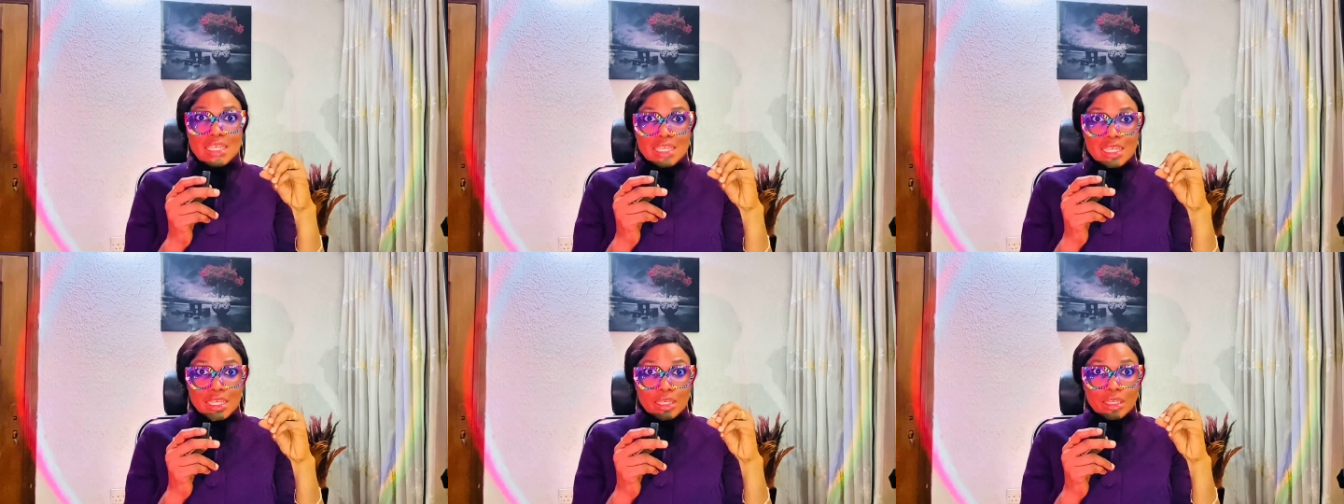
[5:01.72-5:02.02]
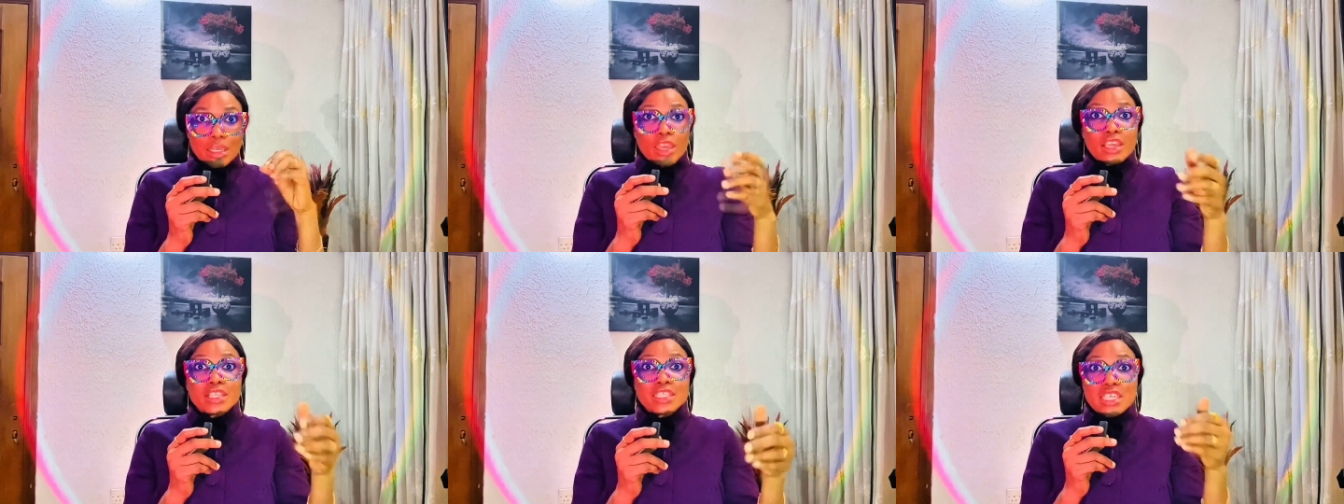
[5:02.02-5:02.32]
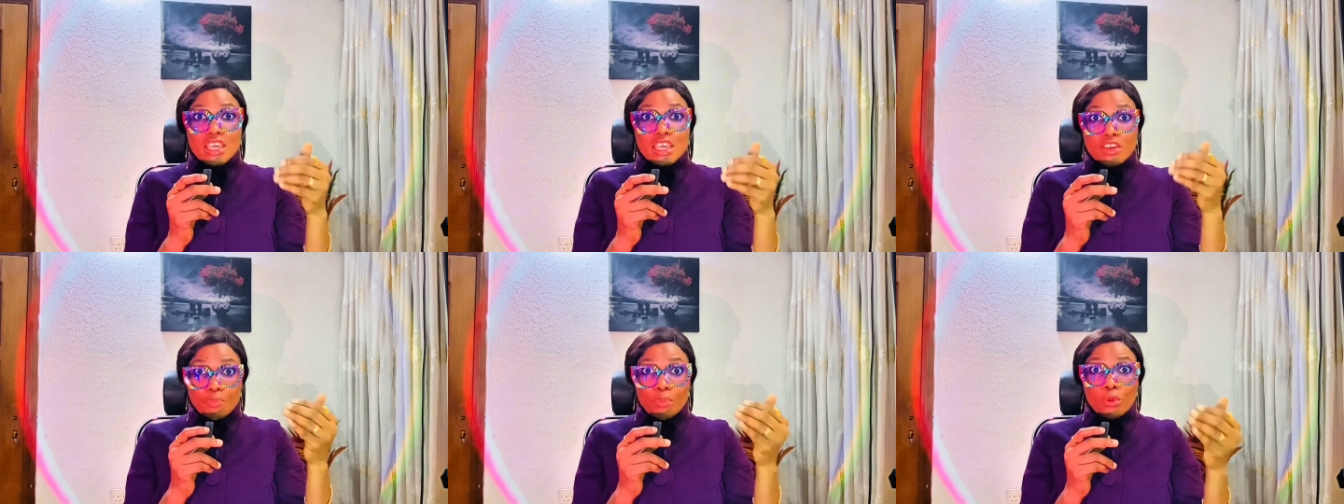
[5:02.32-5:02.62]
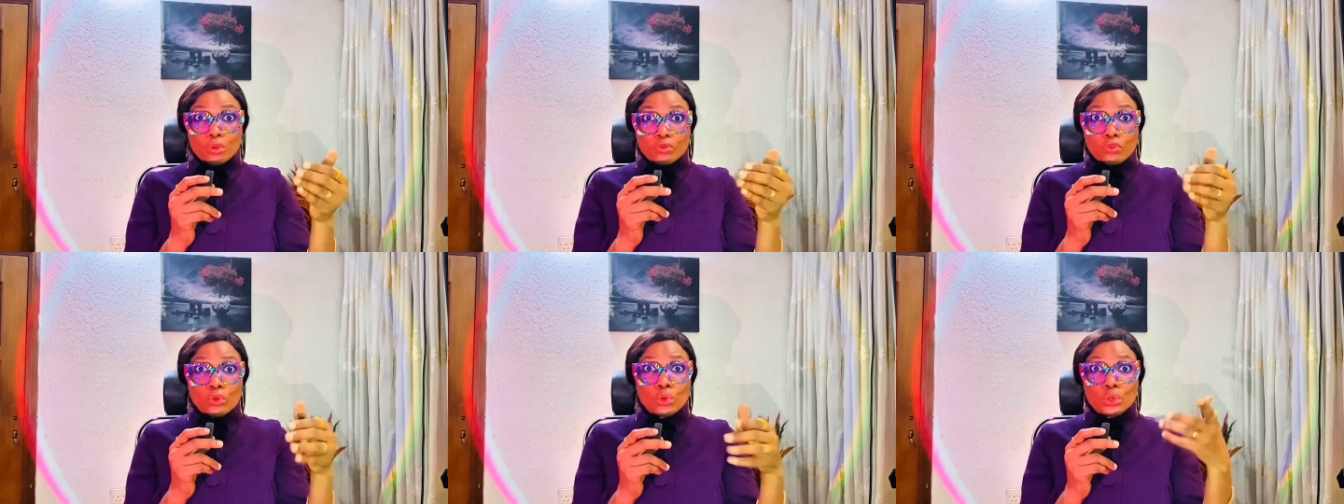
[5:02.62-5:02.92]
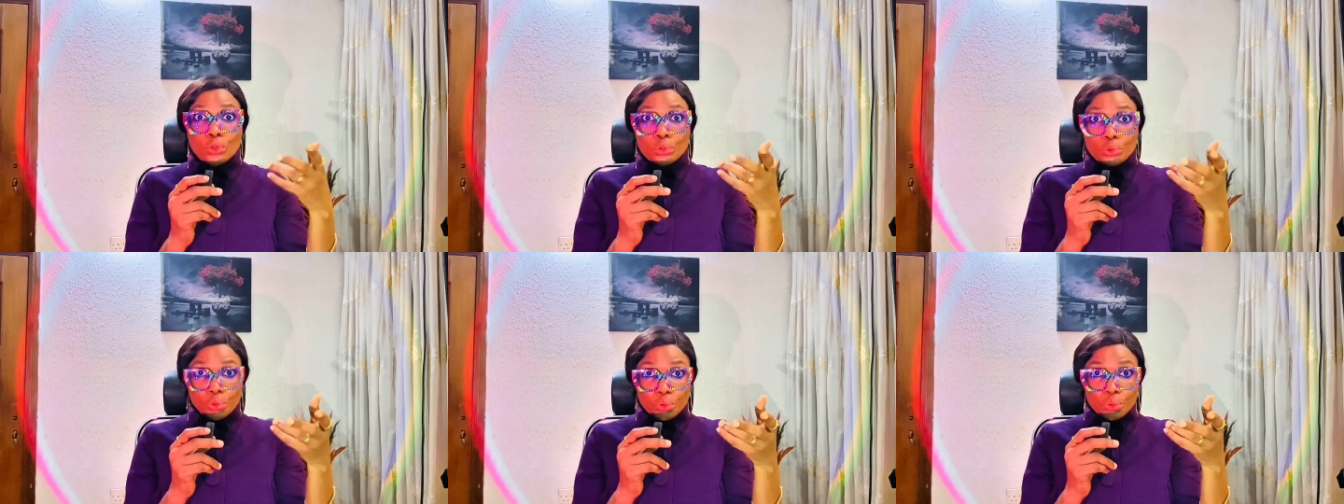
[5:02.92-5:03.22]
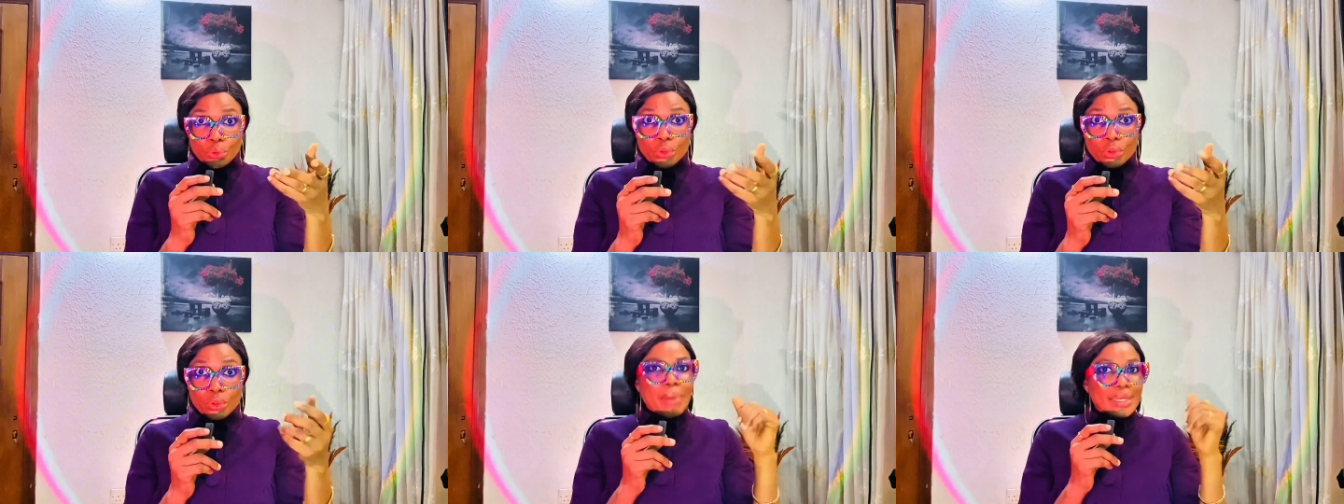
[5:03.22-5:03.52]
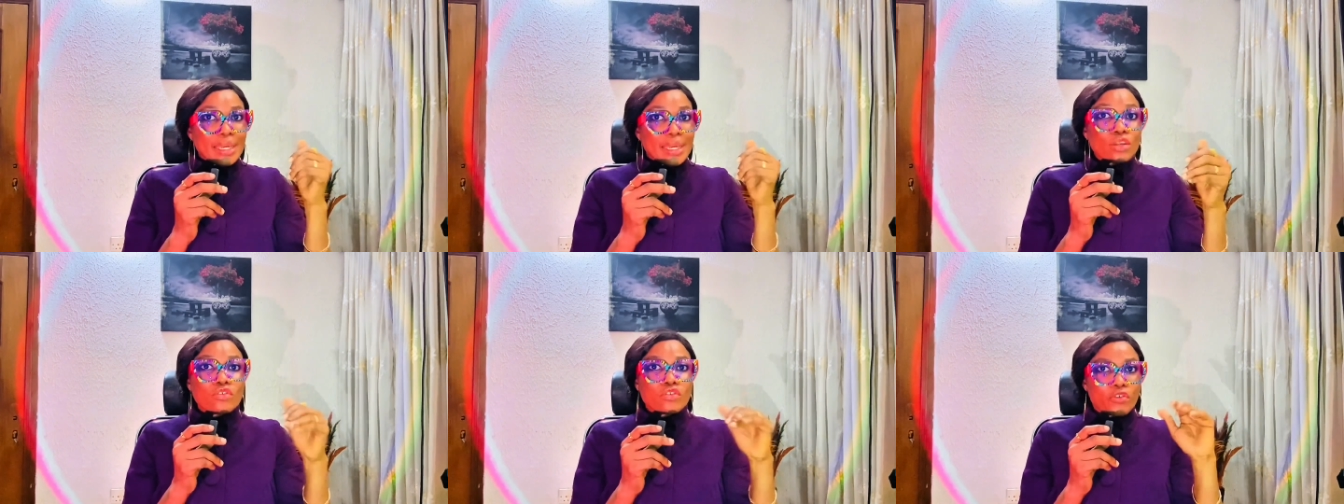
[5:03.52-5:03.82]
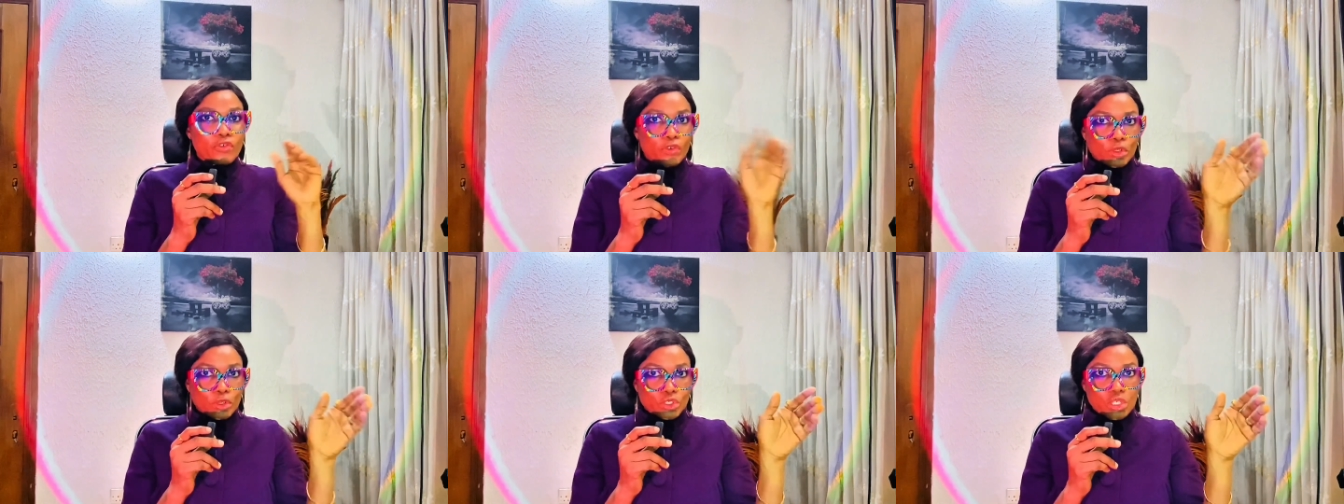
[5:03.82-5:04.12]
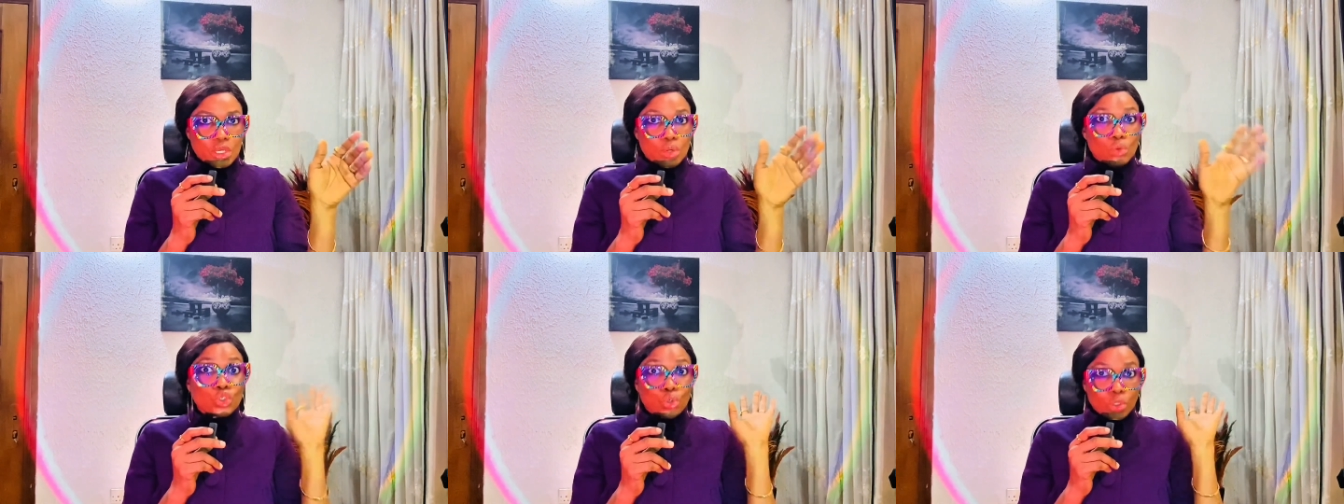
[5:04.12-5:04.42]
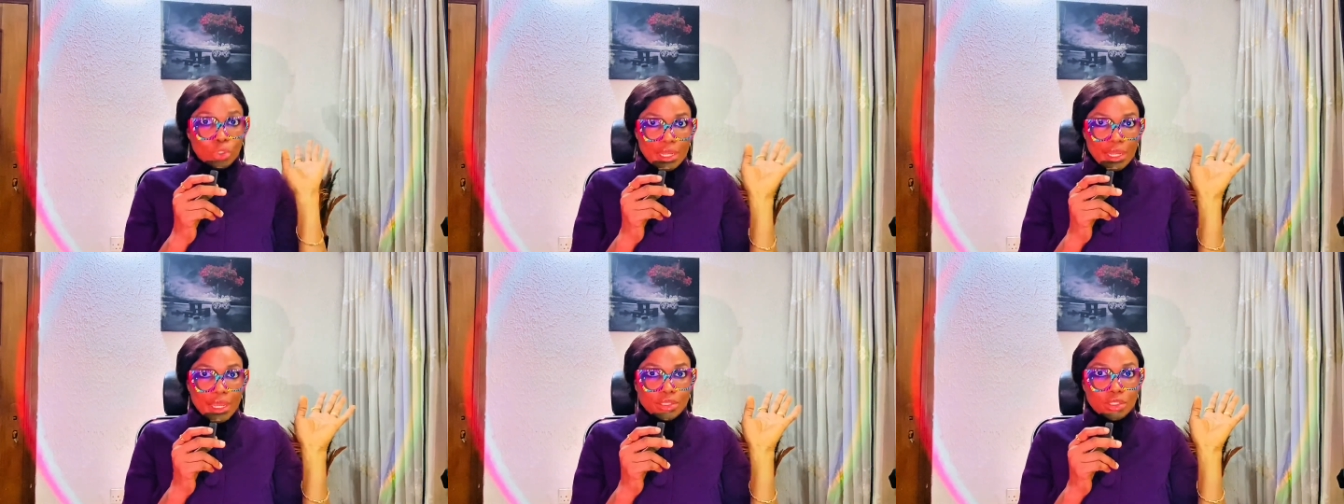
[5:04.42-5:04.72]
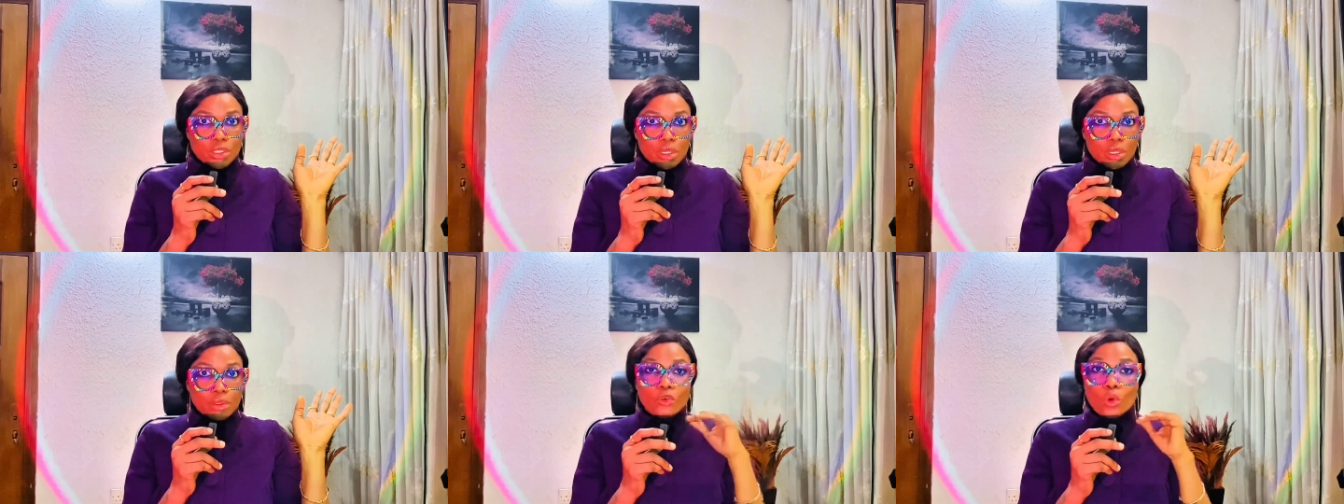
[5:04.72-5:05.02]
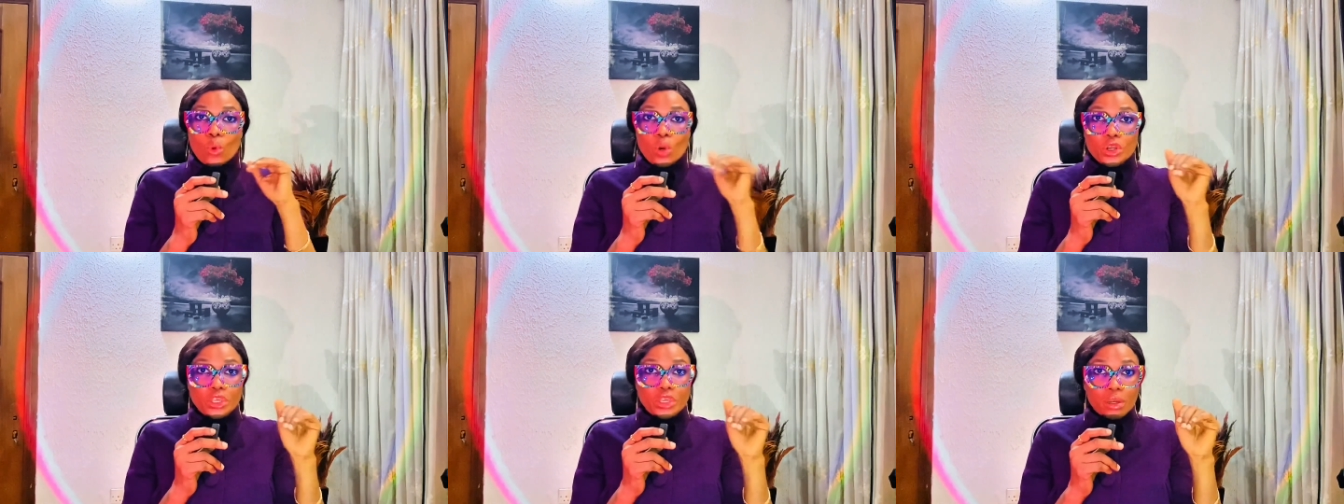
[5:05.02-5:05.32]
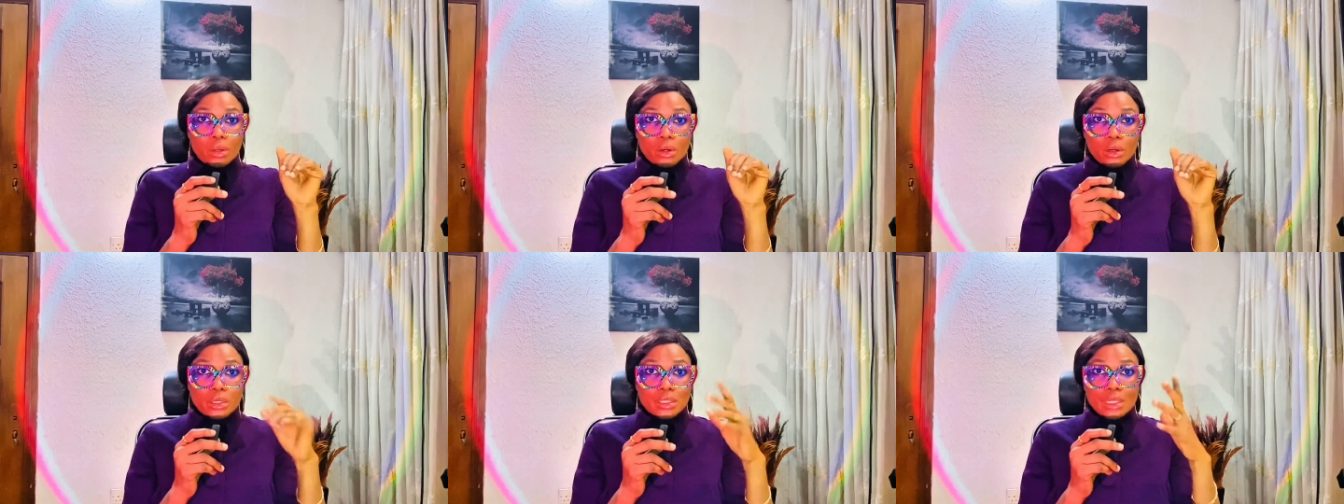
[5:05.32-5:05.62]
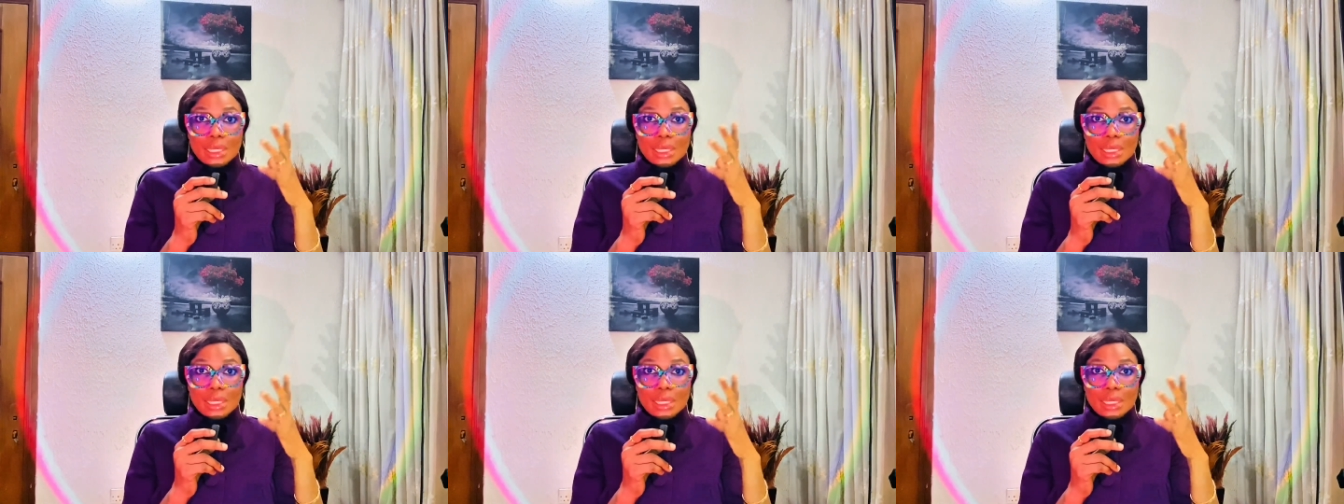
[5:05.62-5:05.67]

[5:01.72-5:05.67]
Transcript: in the ETF portfolio grew. By the end of the first year, which was last year, for 1 year,